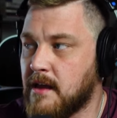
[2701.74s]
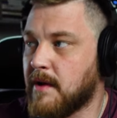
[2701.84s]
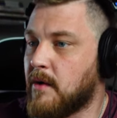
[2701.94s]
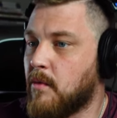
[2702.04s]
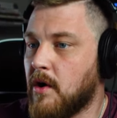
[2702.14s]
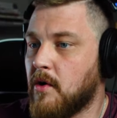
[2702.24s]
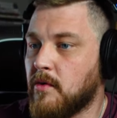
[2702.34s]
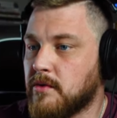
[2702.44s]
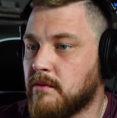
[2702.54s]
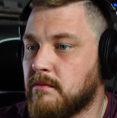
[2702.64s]
I'm like,
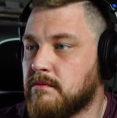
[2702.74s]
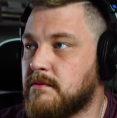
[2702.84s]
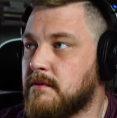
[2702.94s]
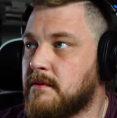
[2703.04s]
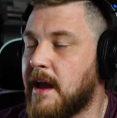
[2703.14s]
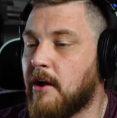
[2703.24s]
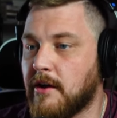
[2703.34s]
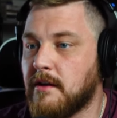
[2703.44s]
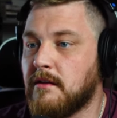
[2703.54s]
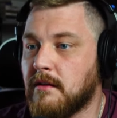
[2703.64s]
whoa,
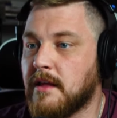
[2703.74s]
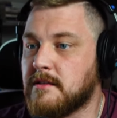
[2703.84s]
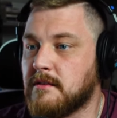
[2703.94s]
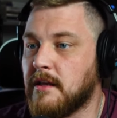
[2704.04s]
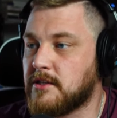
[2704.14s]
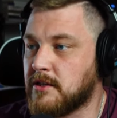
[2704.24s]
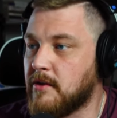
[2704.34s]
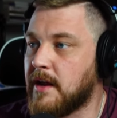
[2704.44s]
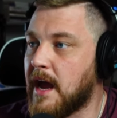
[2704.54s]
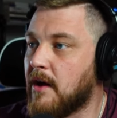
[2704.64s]
Karen, let's, let's
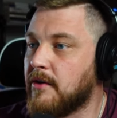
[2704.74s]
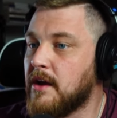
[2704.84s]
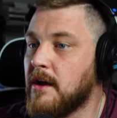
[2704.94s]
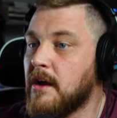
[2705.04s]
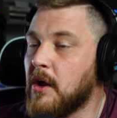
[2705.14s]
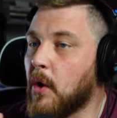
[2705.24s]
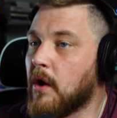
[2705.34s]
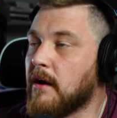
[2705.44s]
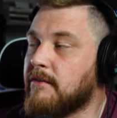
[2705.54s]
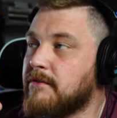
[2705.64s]
slow down.
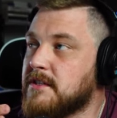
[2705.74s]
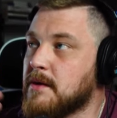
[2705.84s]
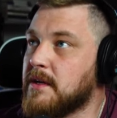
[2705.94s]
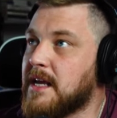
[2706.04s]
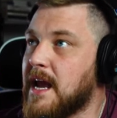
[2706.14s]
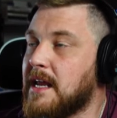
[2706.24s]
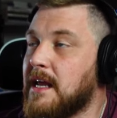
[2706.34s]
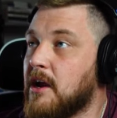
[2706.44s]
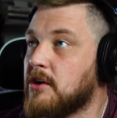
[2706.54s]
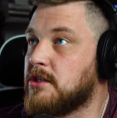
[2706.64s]
Or if someone can't
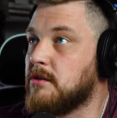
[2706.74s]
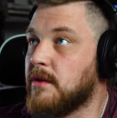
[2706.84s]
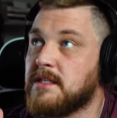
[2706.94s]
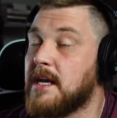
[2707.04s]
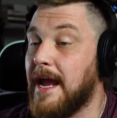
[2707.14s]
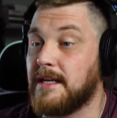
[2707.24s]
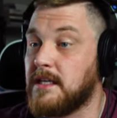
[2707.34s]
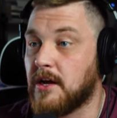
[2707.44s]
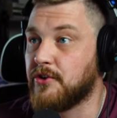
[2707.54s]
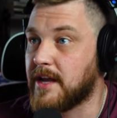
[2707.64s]
adhere to, let's say
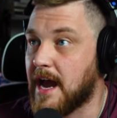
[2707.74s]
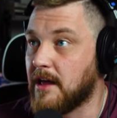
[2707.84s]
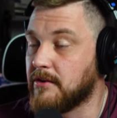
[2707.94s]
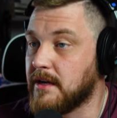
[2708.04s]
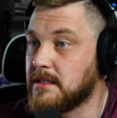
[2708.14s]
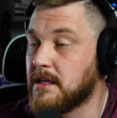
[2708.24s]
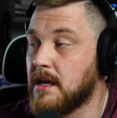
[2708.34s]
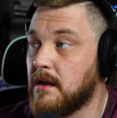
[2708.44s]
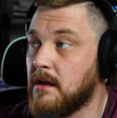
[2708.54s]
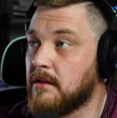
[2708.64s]
eighteen hundred calories,
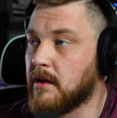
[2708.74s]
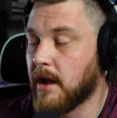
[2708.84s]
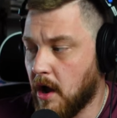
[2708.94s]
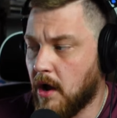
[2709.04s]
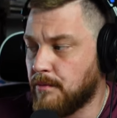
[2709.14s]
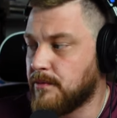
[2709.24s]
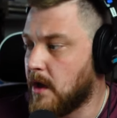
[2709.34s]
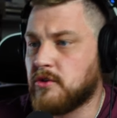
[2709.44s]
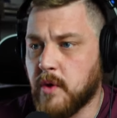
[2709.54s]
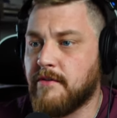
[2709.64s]
they're like, oh,
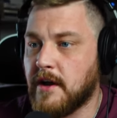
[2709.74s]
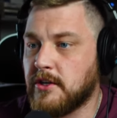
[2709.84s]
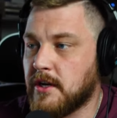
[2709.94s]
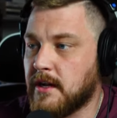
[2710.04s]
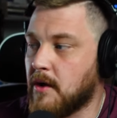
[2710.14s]
twelve hundred.